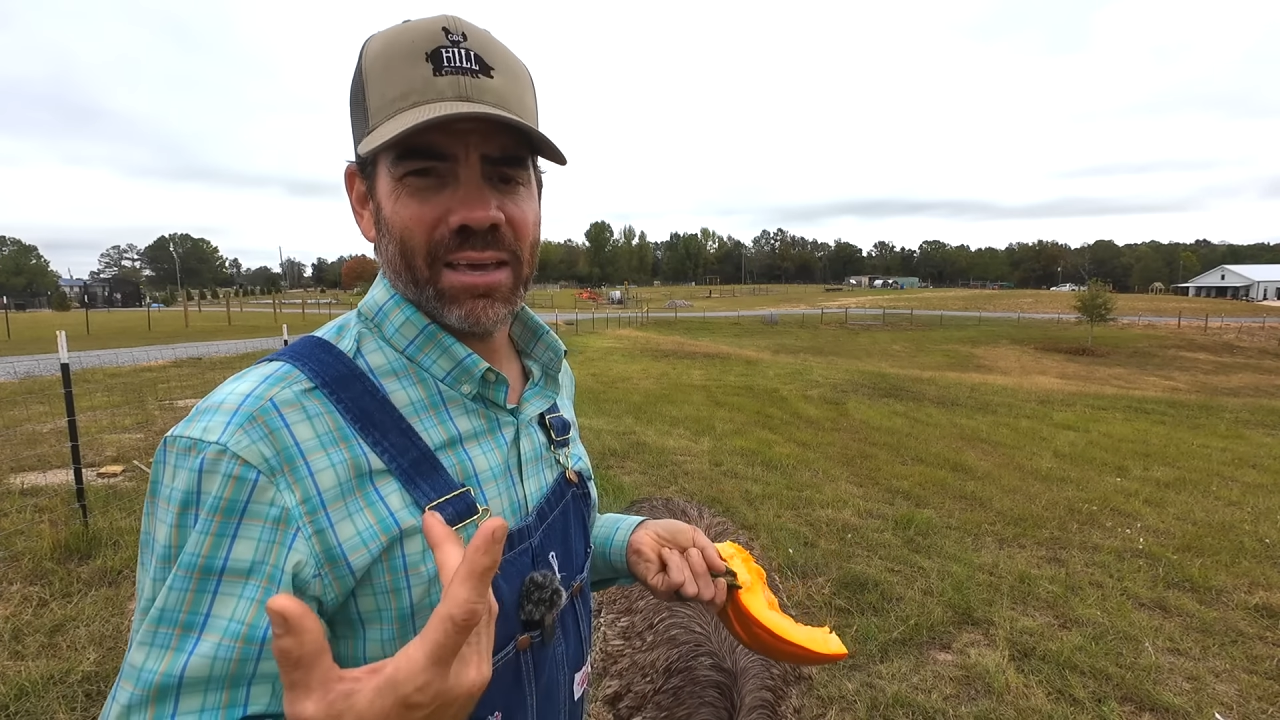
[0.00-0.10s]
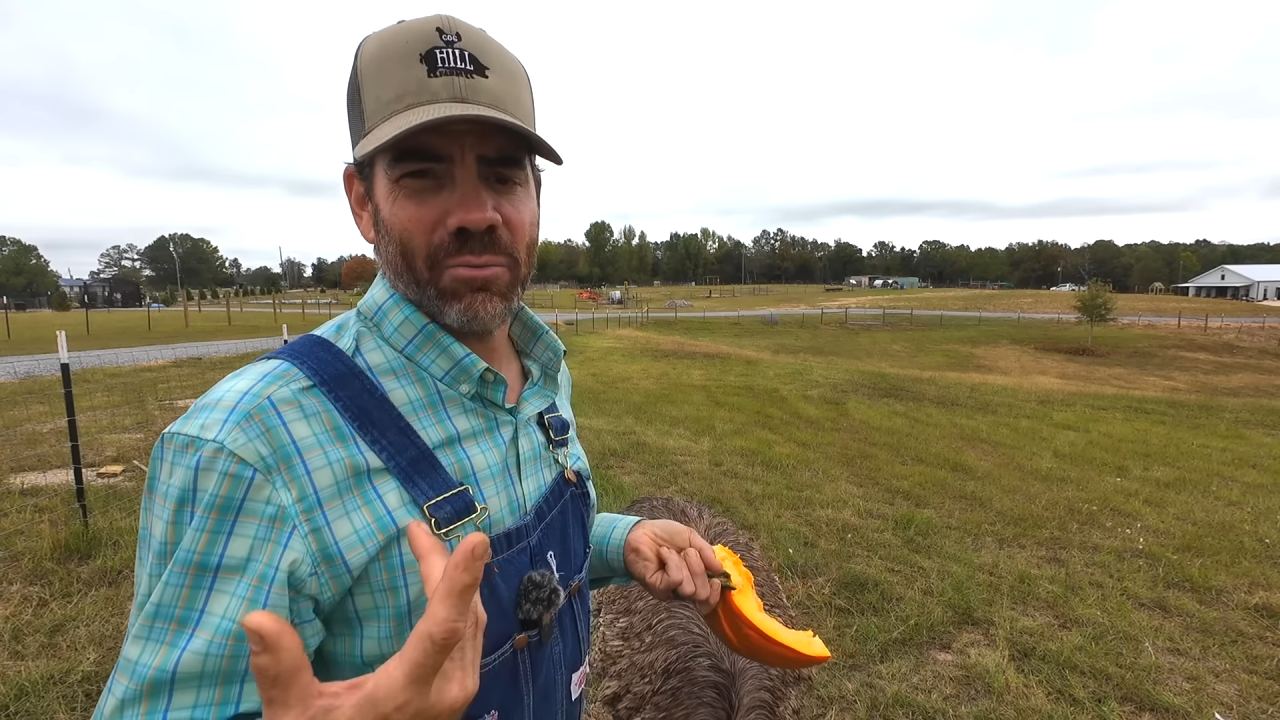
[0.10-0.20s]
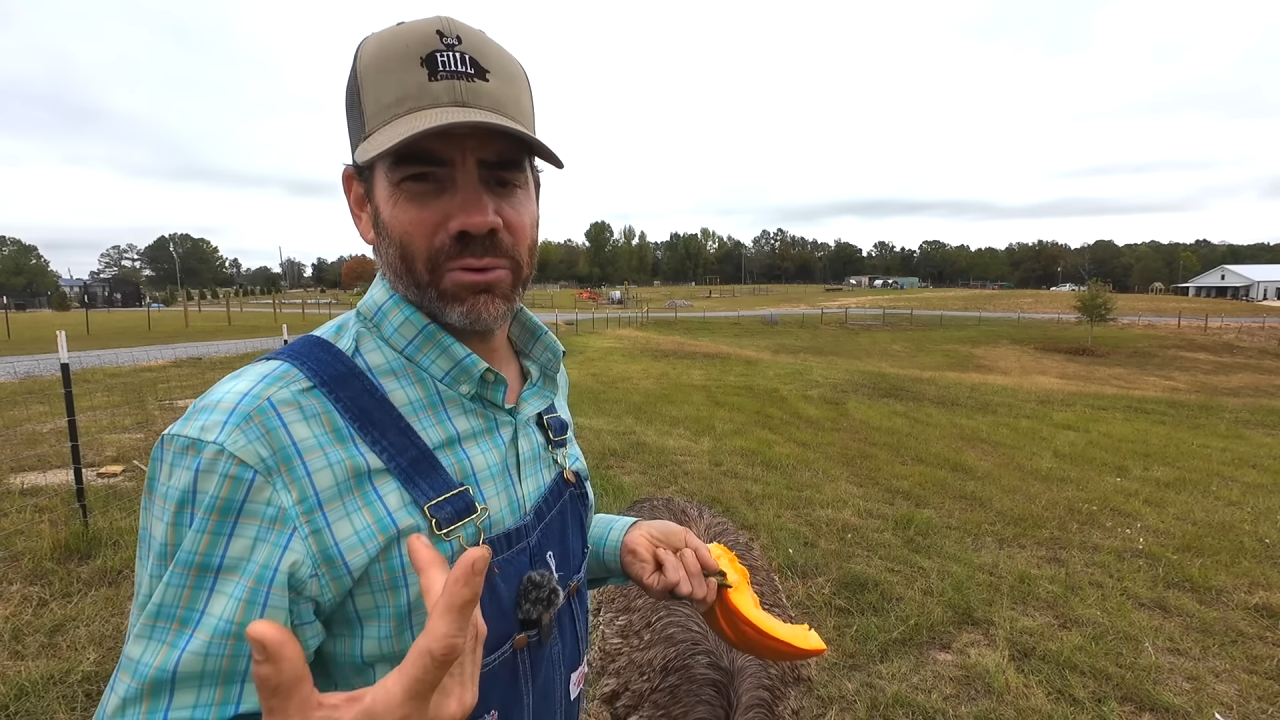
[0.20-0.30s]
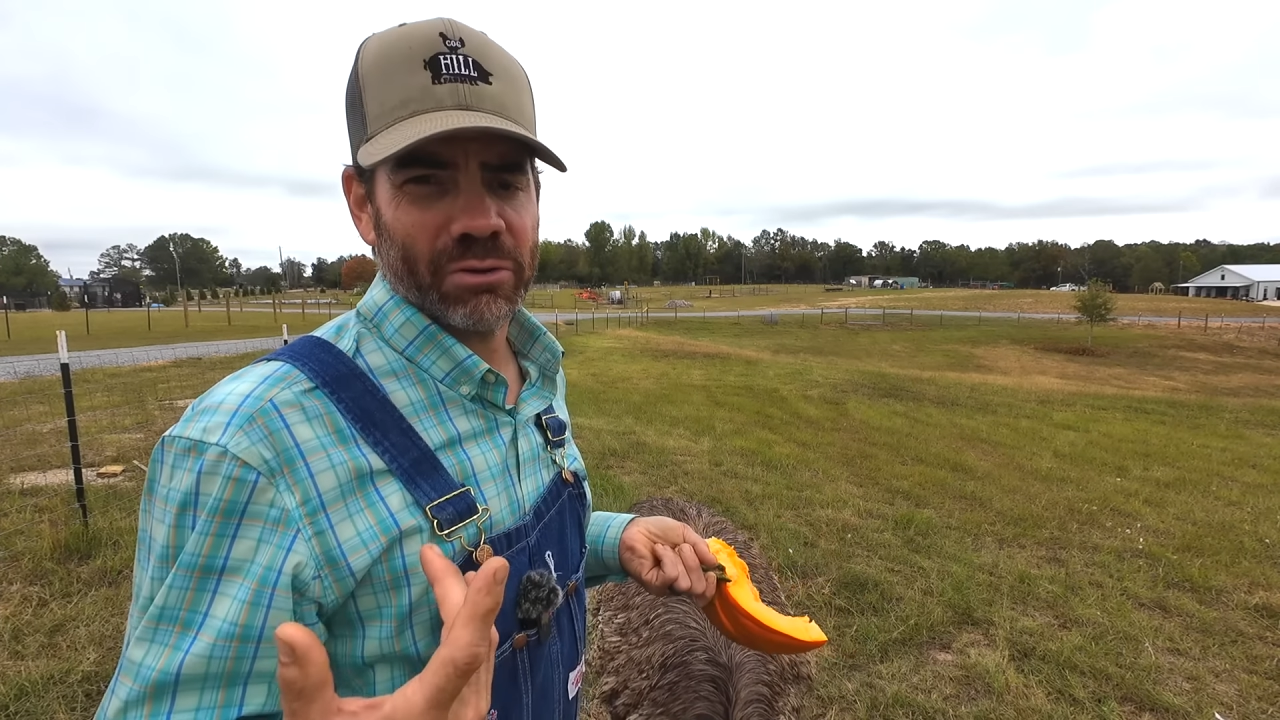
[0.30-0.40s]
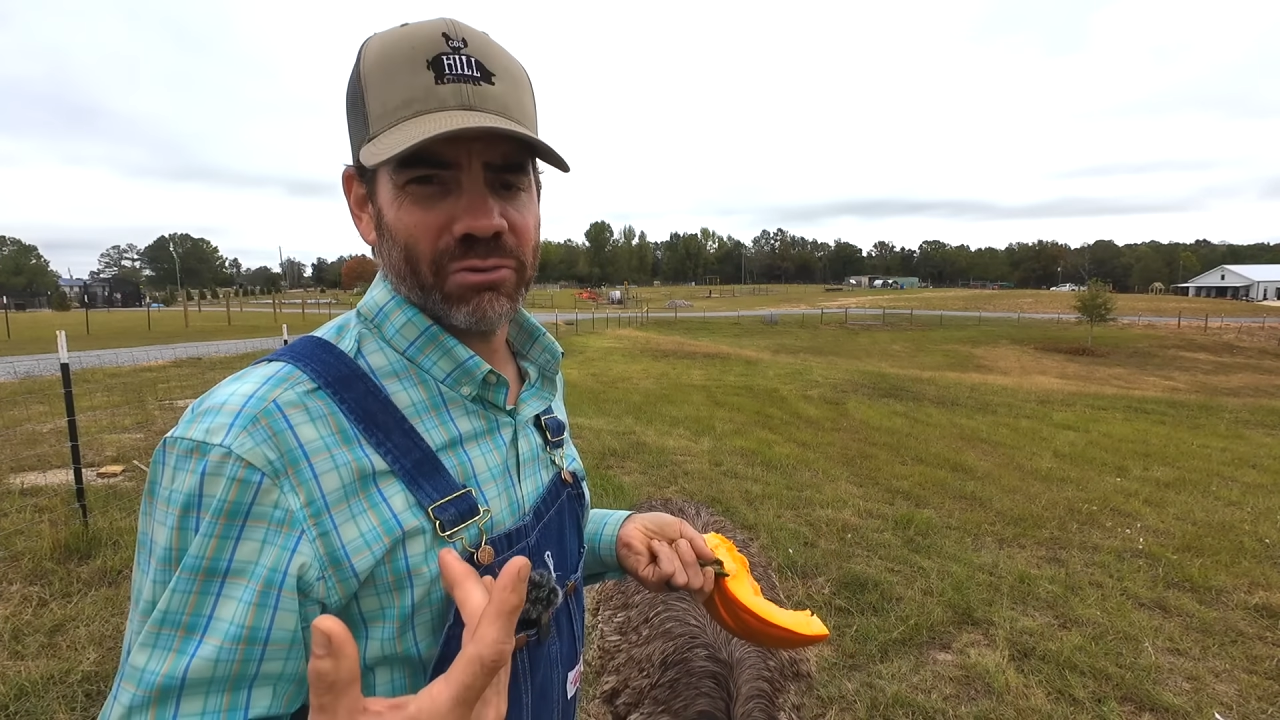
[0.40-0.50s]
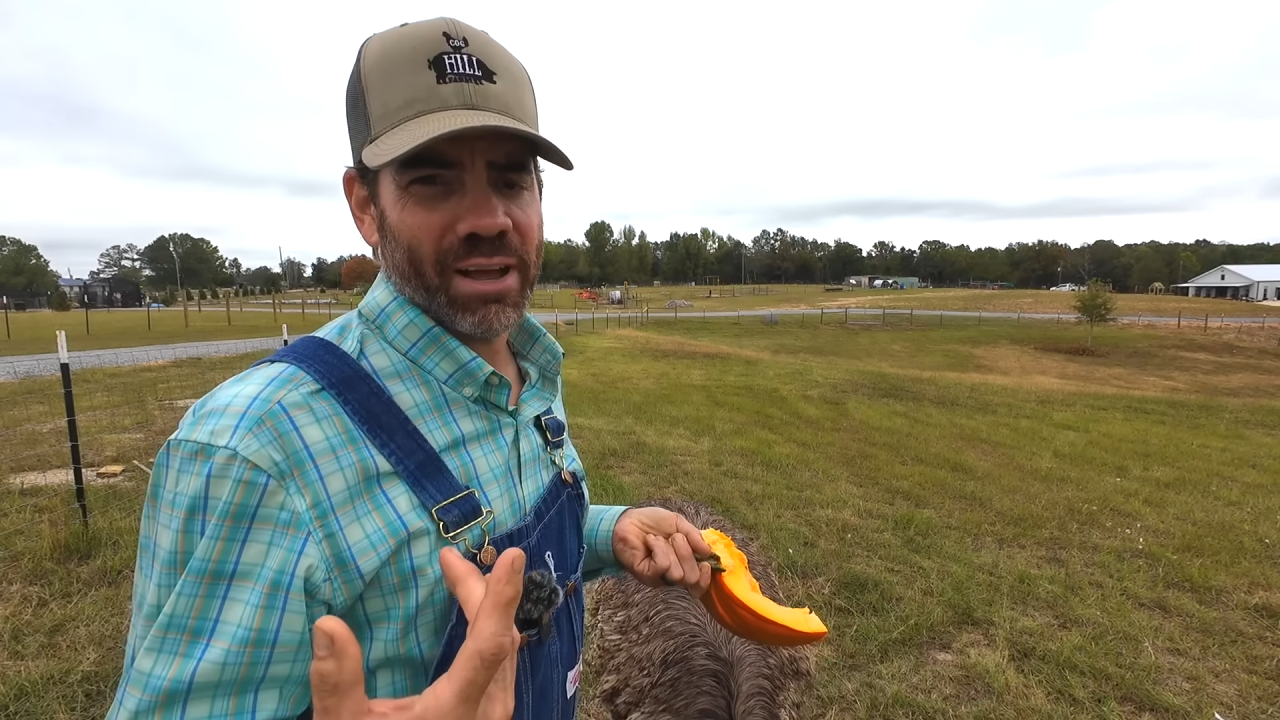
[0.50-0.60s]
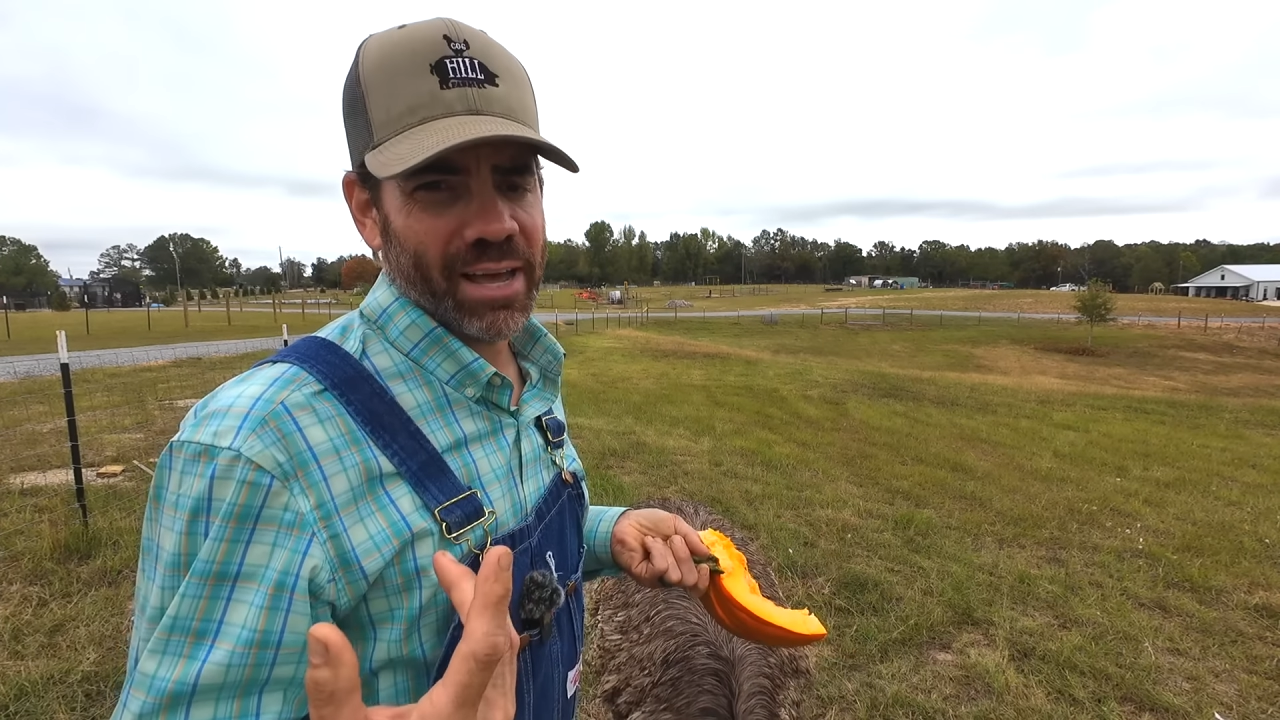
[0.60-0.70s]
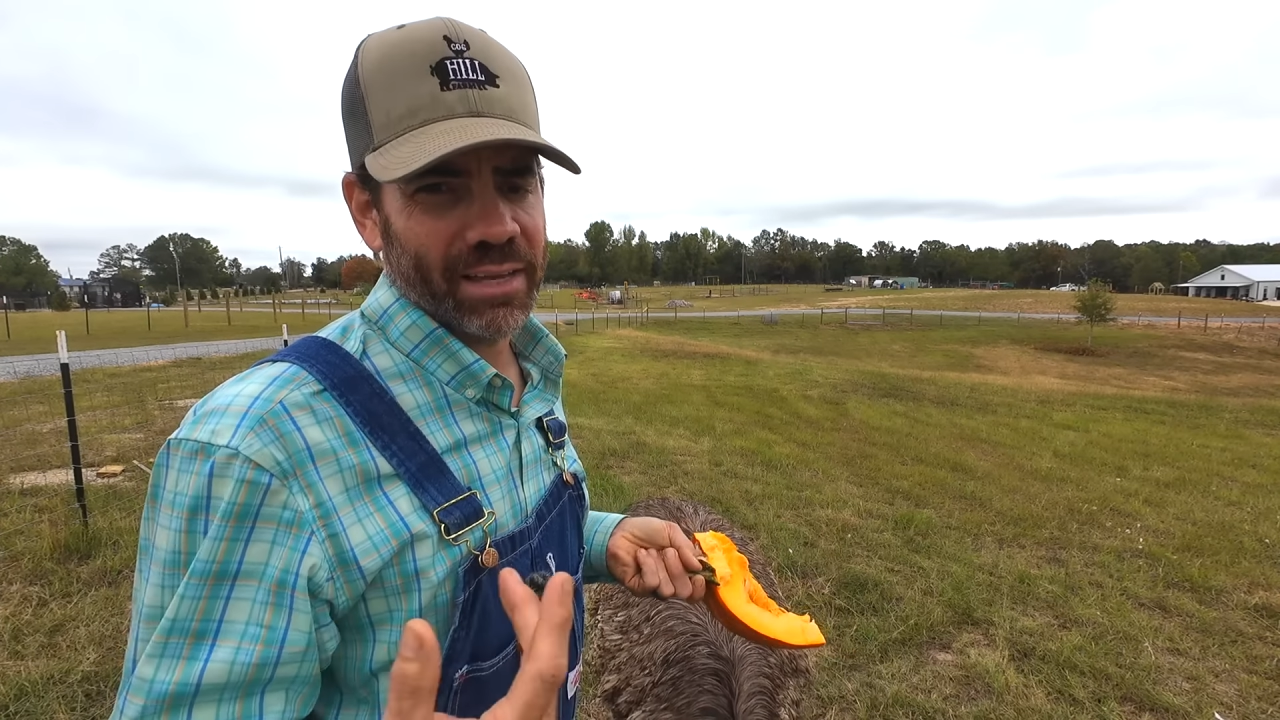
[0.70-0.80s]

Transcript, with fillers: and wanna try